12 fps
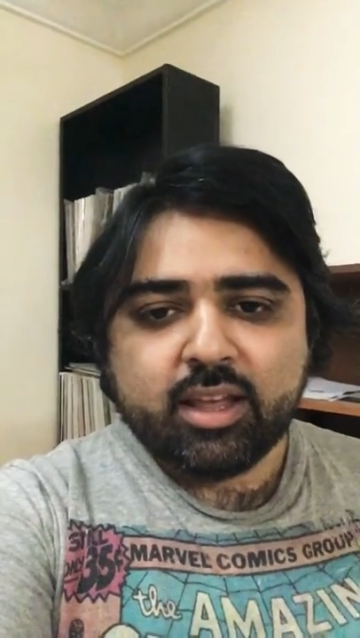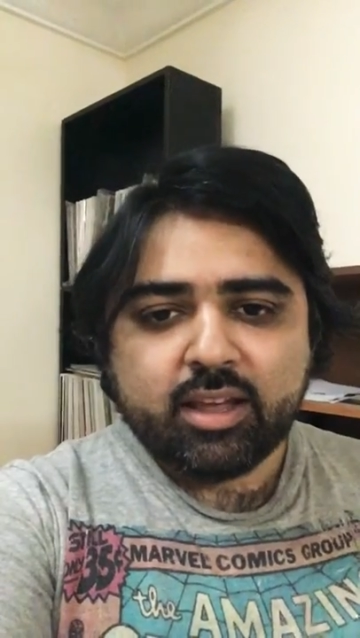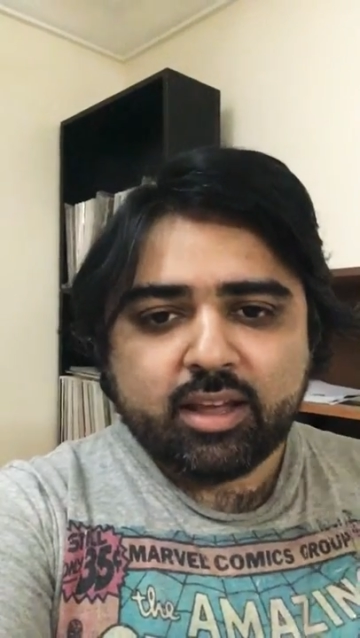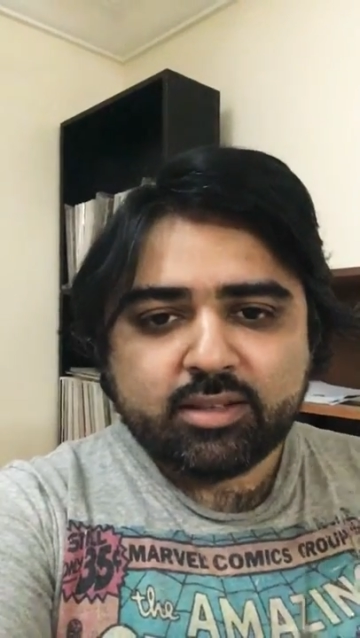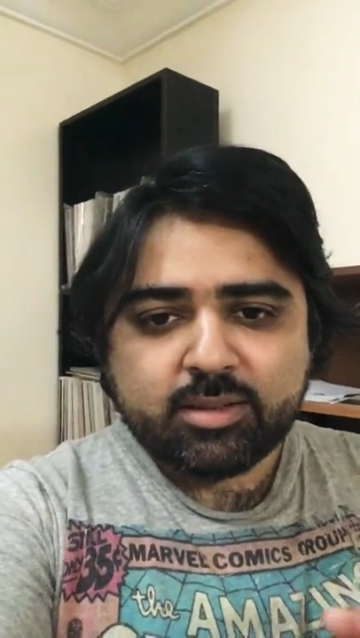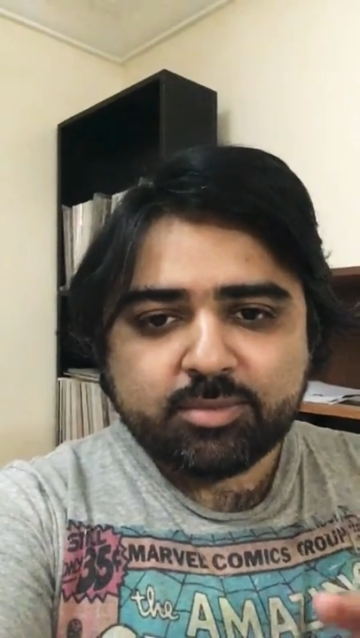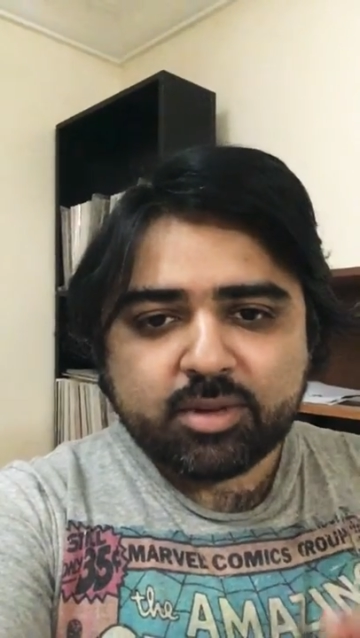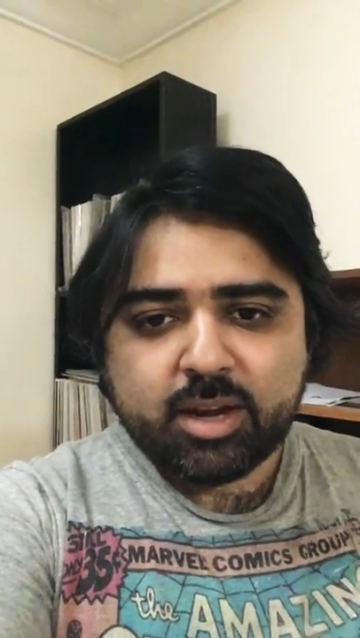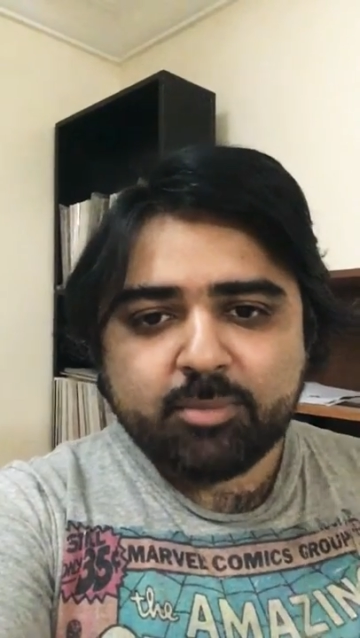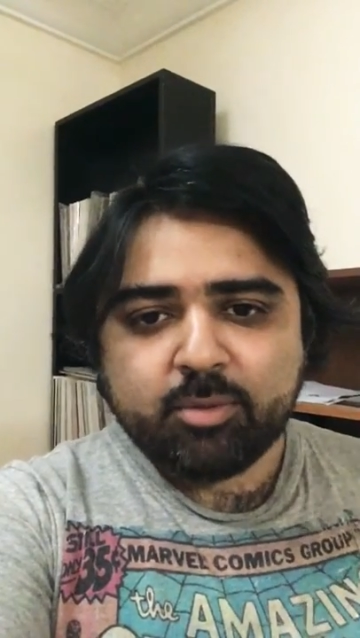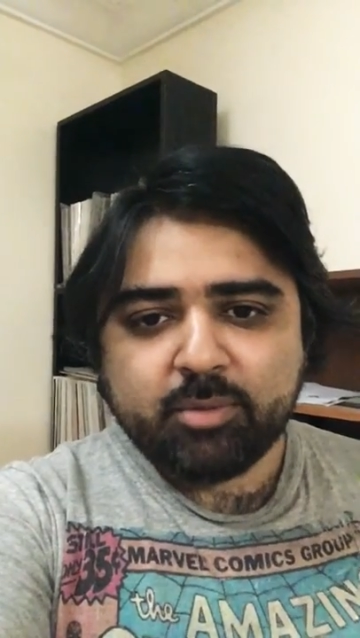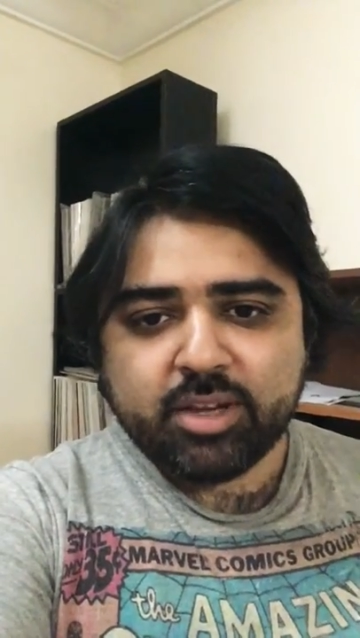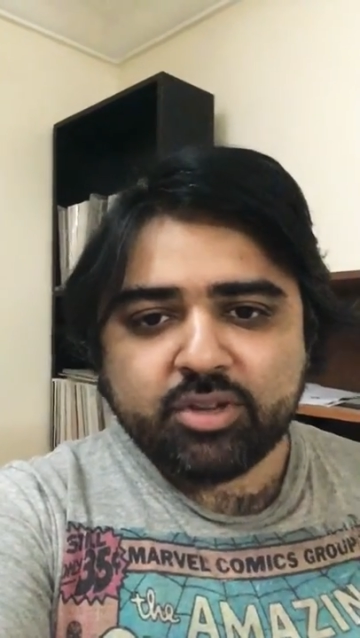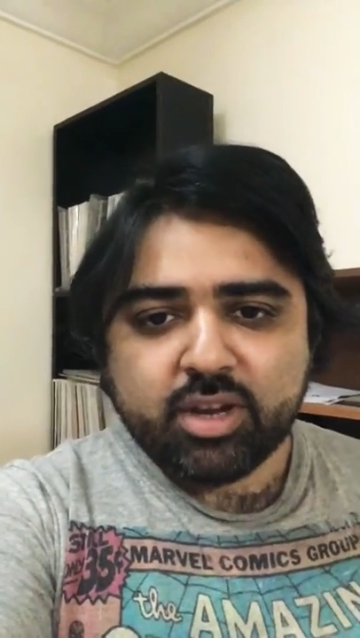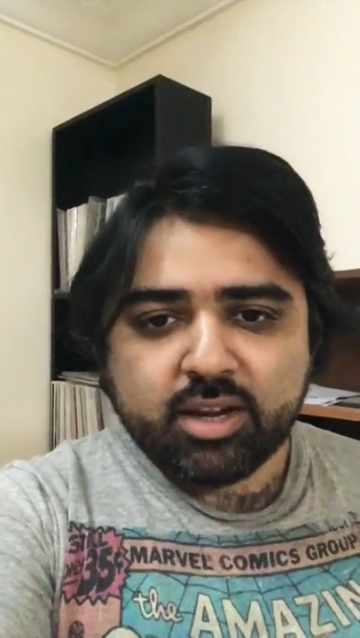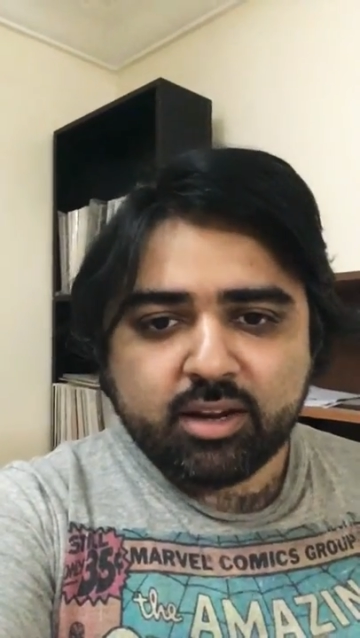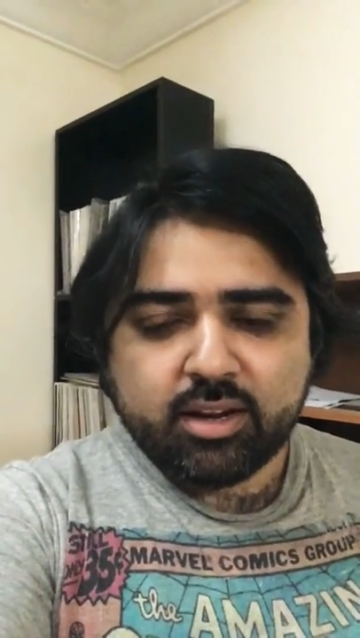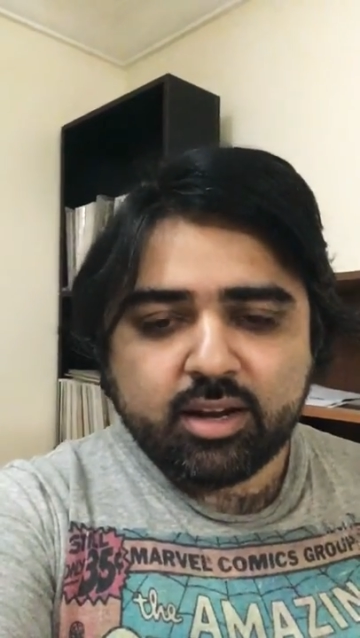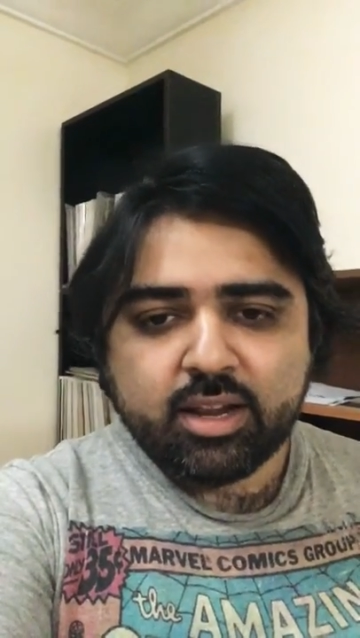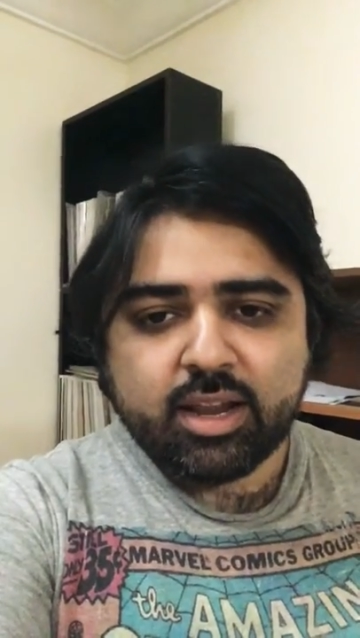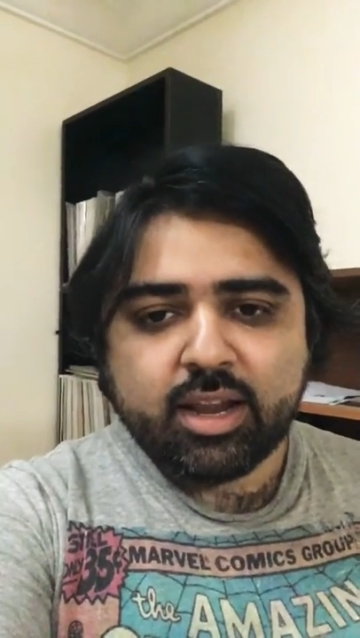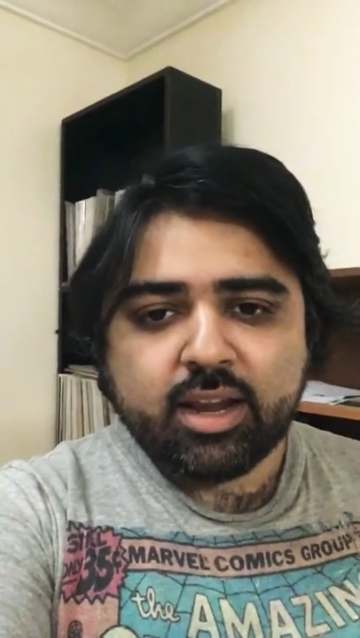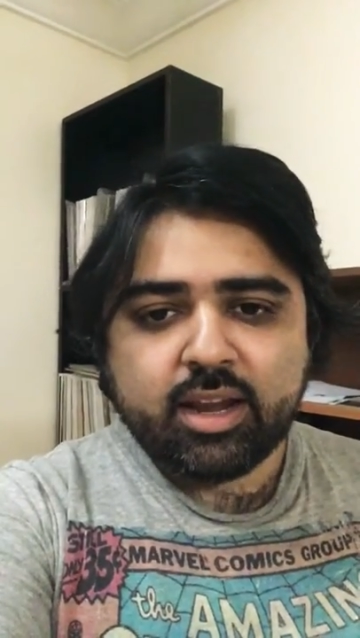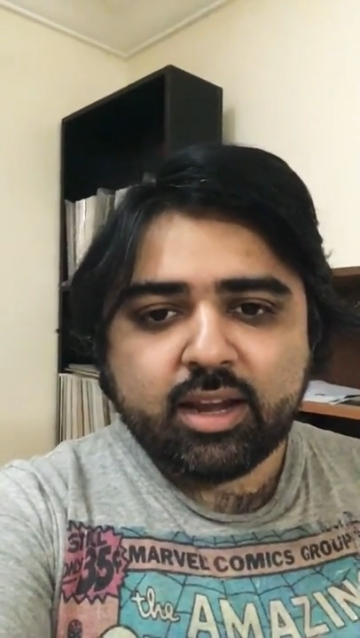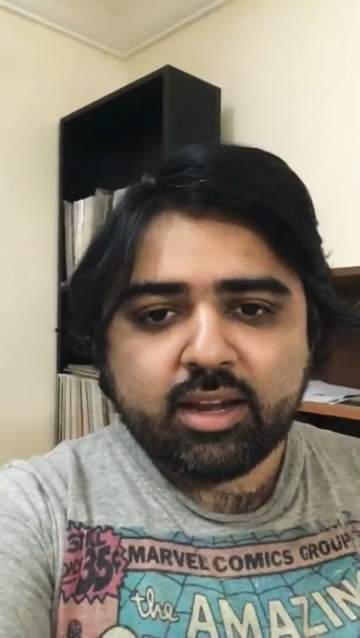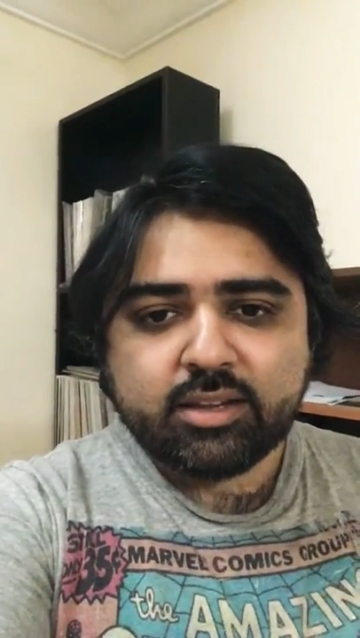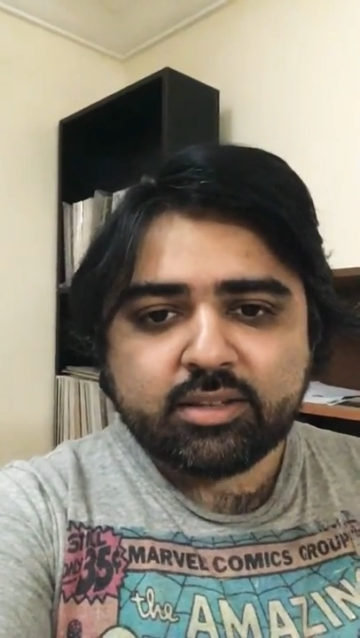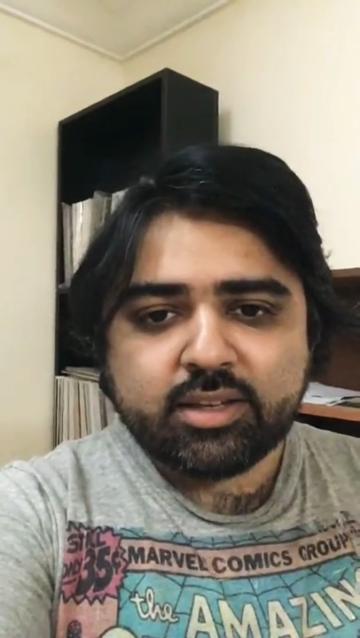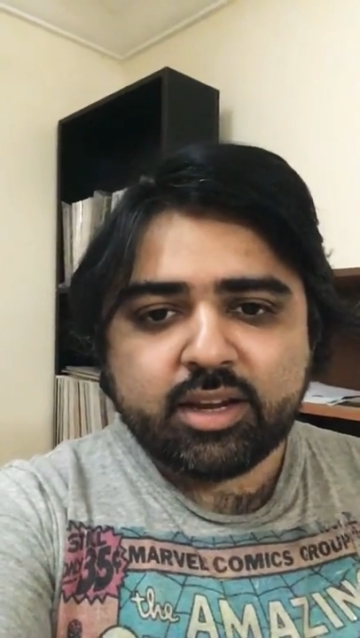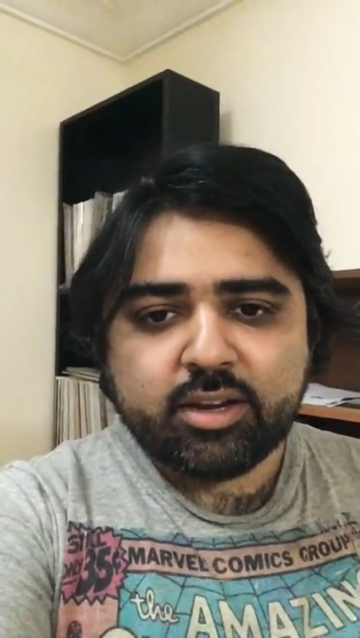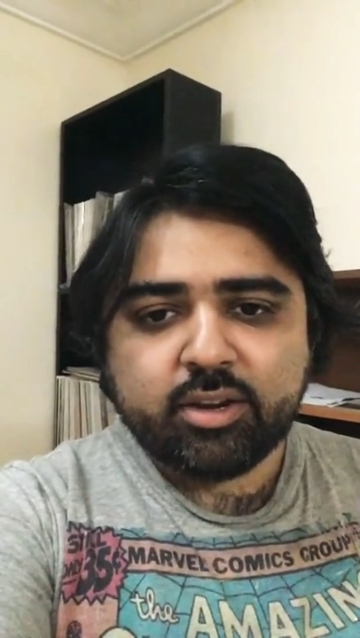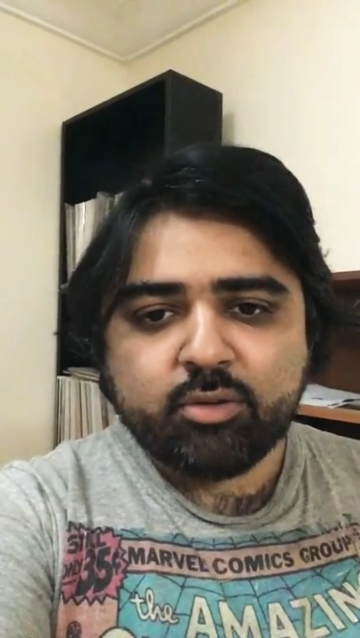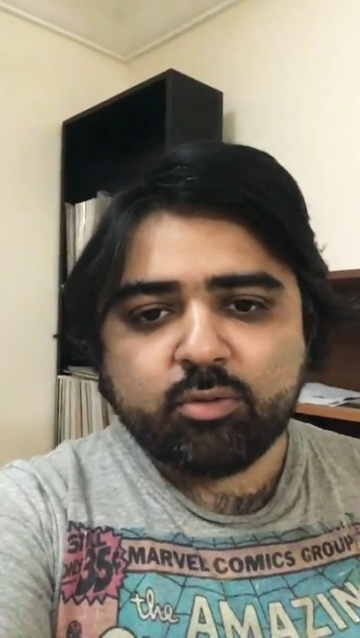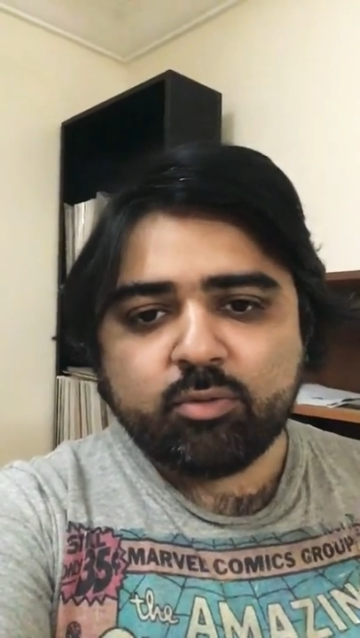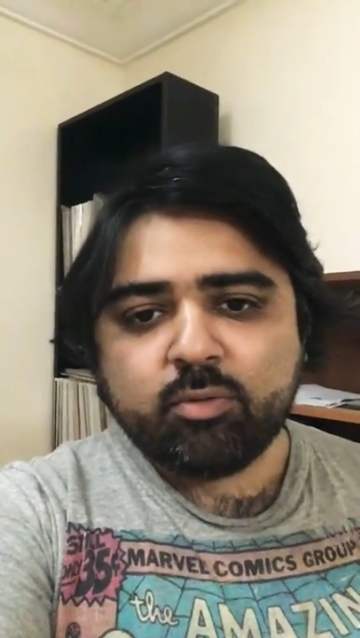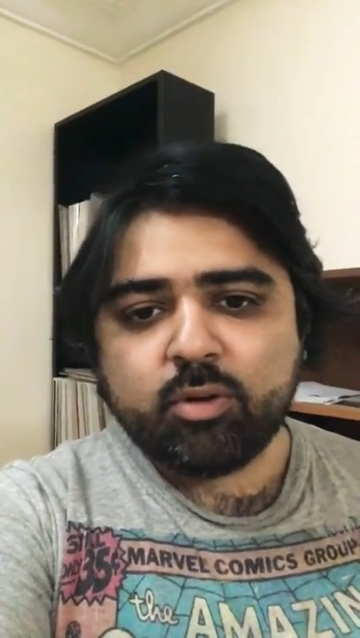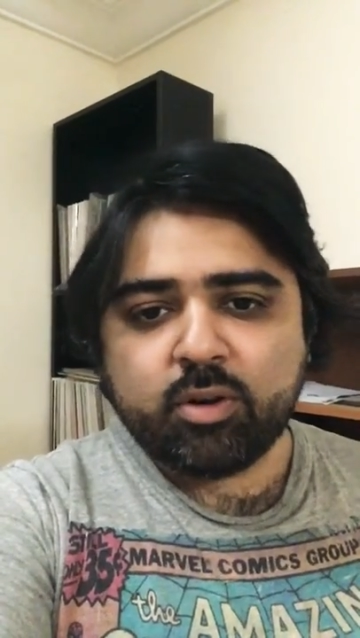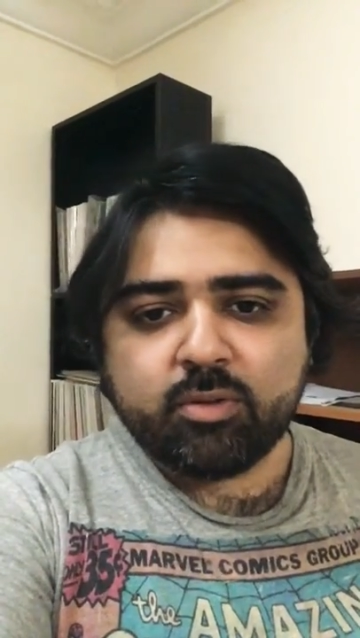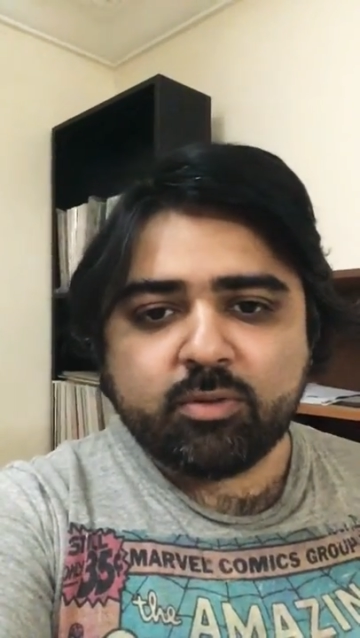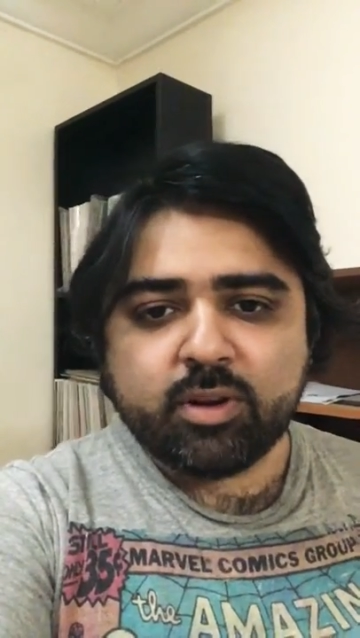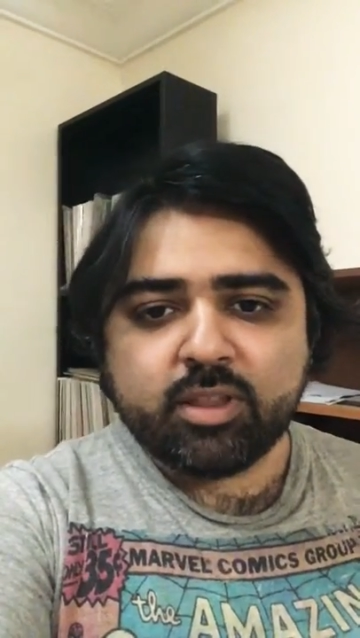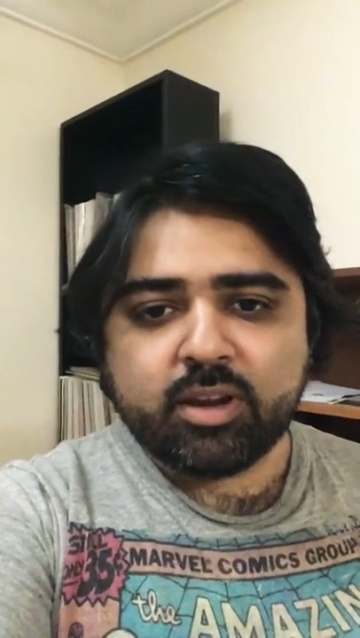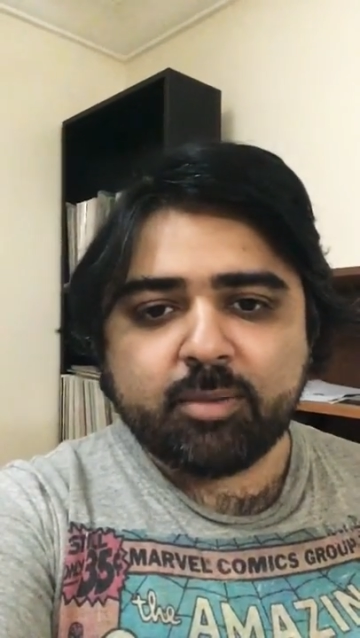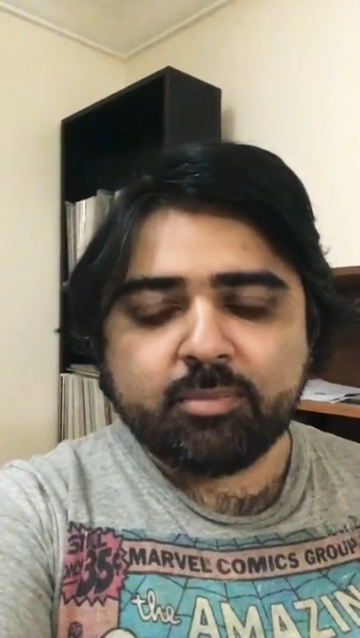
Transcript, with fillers: Uh, subscribe to my channel and stay tuned for further